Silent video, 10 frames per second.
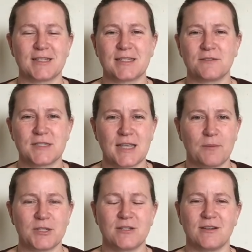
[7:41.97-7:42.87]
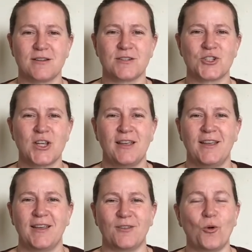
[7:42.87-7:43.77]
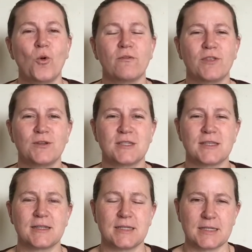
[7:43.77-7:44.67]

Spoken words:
the self-sabotage, all of those things.